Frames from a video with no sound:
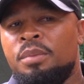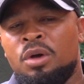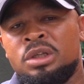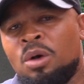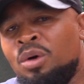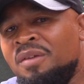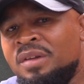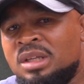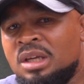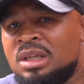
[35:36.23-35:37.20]
Because I won't
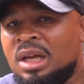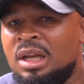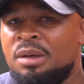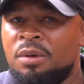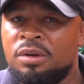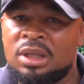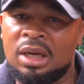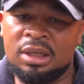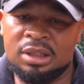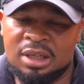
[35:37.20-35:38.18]
even say talent, because
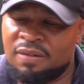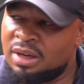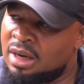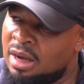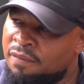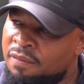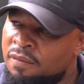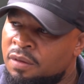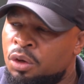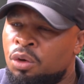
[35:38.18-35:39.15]
talent is never
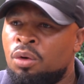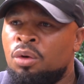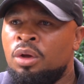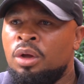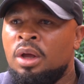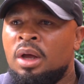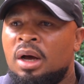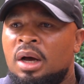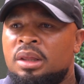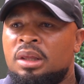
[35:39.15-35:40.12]
enough, you know.
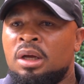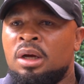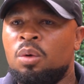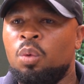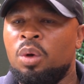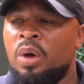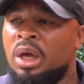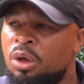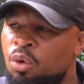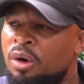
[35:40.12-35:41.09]
I think we
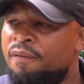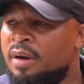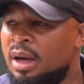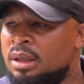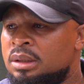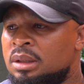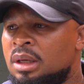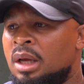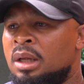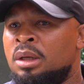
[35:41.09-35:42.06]
were unified
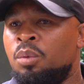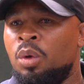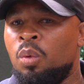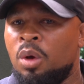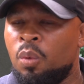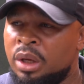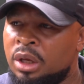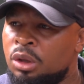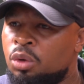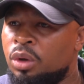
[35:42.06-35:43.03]
and we were
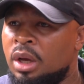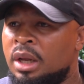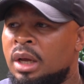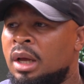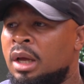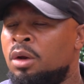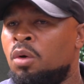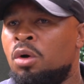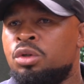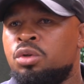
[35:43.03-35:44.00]
working together. And
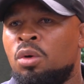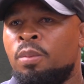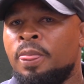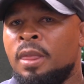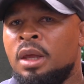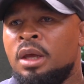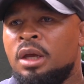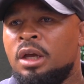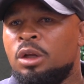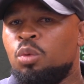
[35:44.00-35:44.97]
also,
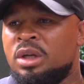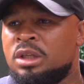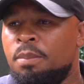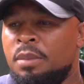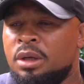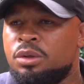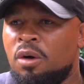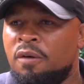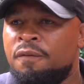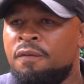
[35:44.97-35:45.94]
it was a mix
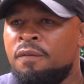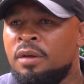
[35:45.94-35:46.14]
of